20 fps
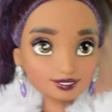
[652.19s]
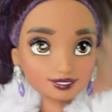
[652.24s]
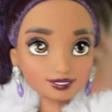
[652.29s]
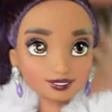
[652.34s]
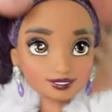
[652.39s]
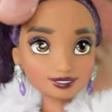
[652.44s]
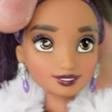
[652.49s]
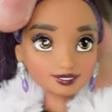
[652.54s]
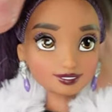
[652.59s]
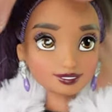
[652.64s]
then
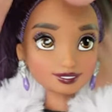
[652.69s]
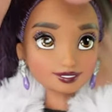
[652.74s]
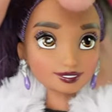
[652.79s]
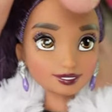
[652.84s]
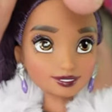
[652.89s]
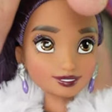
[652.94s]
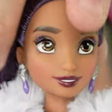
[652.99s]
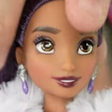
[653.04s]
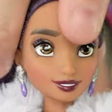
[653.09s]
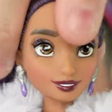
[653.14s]

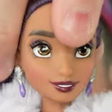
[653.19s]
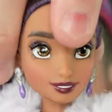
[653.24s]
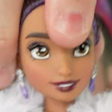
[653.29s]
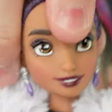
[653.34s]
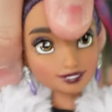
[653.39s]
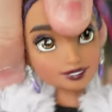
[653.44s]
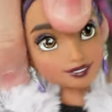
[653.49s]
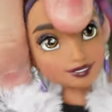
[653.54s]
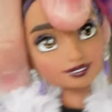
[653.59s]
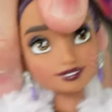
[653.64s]
articulation
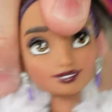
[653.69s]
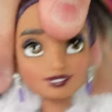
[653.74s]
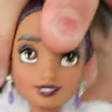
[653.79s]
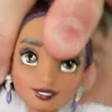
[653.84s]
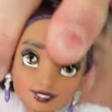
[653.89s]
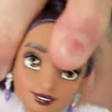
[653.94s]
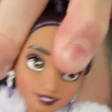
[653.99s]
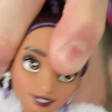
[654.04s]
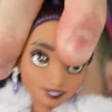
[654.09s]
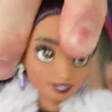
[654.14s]

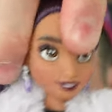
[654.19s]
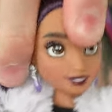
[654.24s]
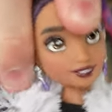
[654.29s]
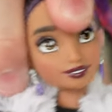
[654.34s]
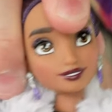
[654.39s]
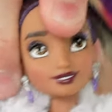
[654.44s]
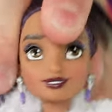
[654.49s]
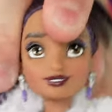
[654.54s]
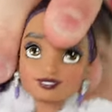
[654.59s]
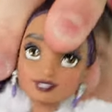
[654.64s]
is uh,
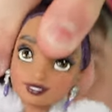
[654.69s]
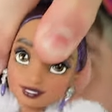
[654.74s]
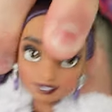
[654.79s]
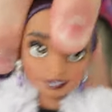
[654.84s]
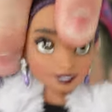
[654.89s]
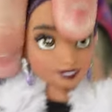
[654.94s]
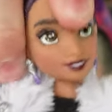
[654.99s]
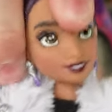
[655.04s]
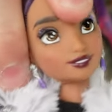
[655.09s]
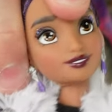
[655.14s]
her
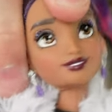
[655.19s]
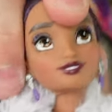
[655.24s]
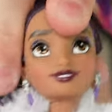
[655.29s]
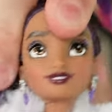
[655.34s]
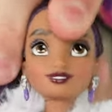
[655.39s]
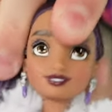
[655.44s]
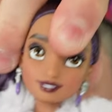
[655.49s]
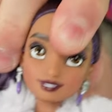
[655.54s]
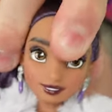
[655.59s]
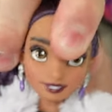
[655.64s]
head can
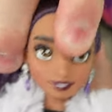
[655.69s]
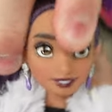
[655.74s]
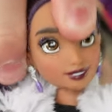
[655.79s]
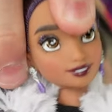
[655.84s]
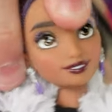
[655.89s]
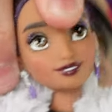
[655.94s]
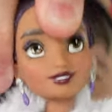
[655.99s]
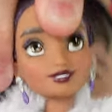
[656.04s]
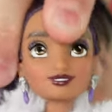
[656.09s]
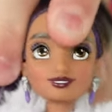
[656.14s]
move
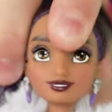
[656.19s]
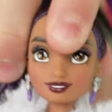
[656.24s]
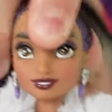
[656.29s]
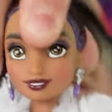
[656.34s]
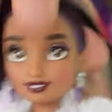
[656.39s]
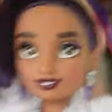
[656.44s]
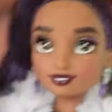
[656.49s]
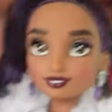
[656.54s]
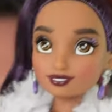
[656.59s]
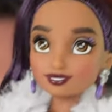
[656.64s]
round and
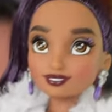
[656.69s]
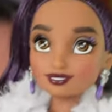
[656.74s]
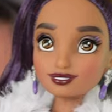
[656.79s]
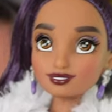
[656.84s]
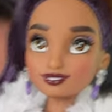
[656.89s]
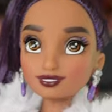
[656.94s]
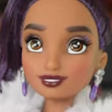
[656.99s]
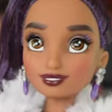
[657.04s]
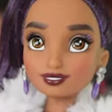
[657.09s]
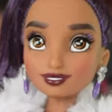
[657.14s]

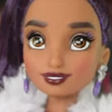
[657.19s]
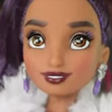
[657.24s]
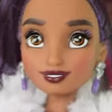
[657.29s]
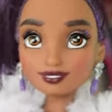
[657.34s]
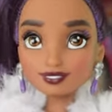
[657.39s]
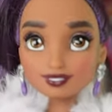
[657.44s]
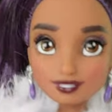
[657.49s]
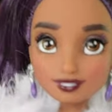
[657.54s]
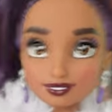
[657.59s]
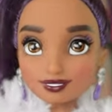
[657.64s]
round.
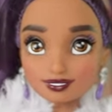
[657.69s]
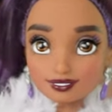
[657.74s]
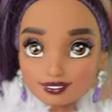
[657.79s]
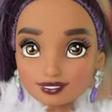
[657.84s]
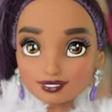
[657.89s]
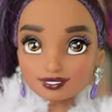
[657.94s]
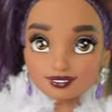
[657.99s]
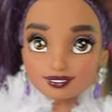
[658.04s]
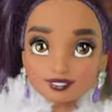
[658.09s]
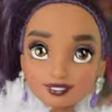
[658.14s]
She's got
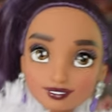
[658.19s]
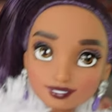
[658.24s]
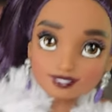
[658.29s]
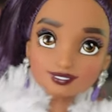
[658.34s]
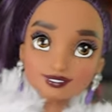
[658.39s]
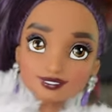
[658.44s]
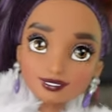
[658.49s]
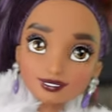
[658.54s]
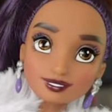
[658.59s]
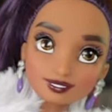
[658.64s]

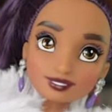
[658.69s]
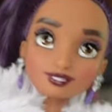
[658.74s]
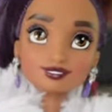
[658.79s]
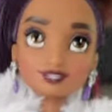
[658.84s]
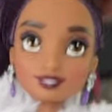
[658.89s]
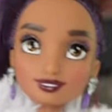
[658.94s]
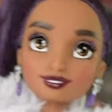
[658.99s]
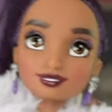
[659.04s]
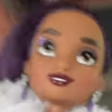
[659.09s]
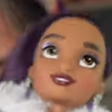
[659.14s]
shoulder,
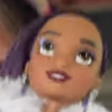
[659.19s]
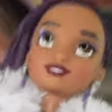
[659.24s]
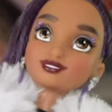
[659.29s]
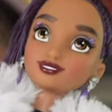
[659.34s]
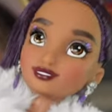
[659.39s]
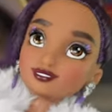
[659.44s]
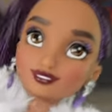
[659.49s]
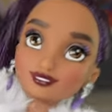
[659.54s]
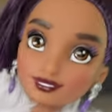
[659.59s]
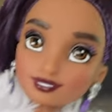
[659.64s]

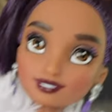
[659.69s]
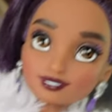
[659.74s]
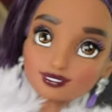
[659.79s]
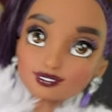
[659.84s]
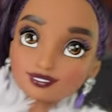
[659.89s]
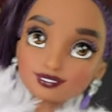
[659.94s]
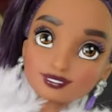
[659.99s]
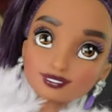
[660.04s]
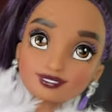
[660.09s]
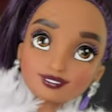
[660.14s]

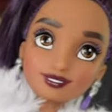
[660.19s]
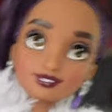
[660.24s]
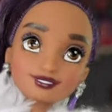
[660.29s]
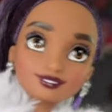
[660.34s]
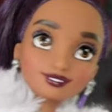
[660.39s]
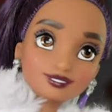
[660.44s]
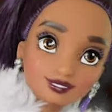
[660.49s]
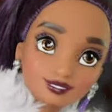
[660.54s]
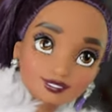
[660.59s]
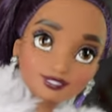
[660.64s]
elbow,
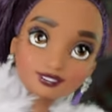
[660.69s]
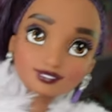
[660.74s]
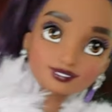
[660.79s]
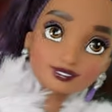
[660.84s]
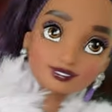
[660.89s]
and then